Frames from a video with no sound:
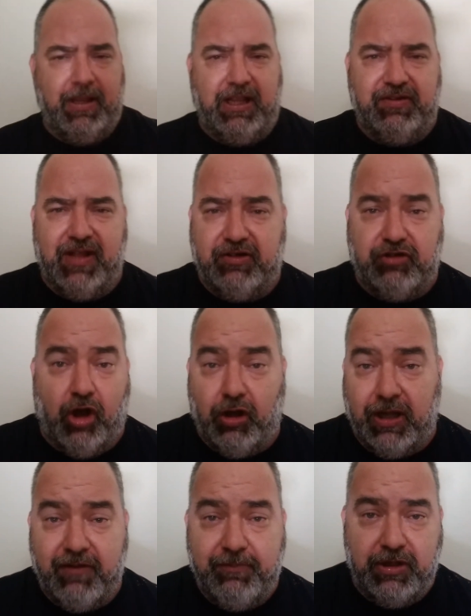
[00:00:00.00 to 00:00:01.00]
that's all I've
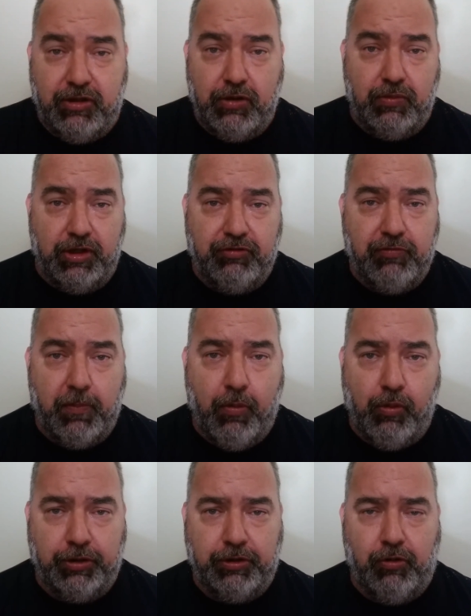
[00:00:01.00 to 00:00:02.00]
been doing is reporting
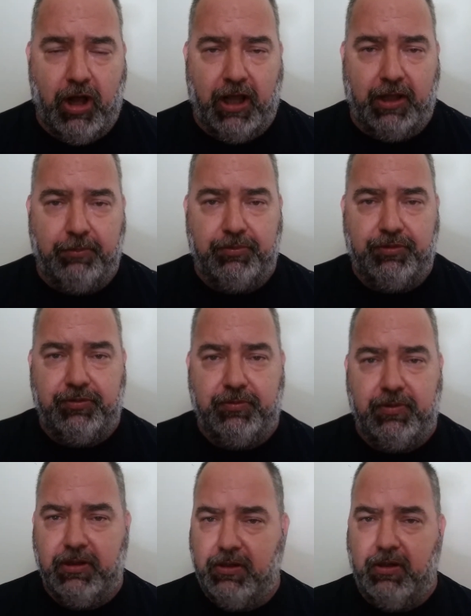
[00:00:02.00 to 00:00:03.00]
crimes.
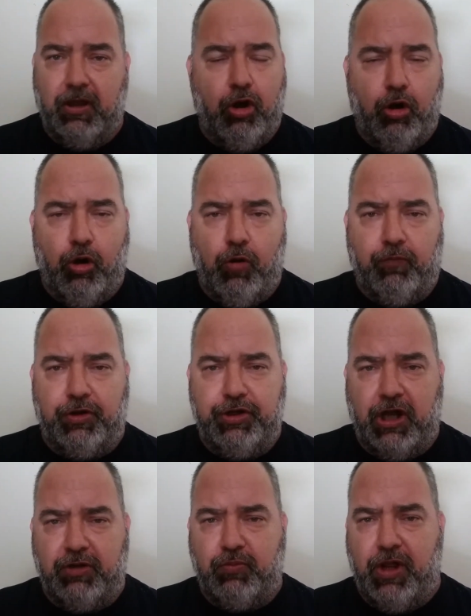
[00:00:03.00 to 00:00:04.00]
Over and done
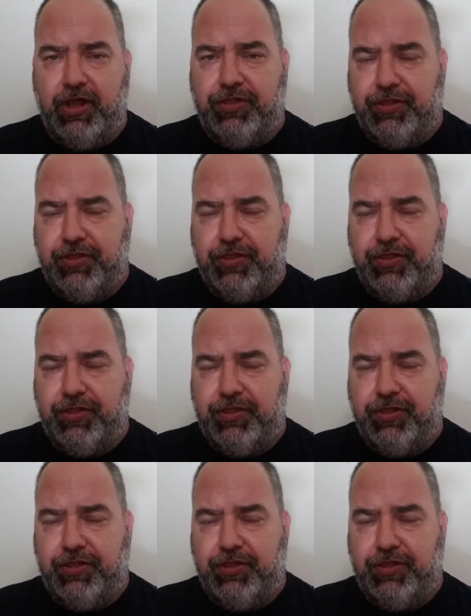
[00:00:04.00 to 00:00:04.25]
with.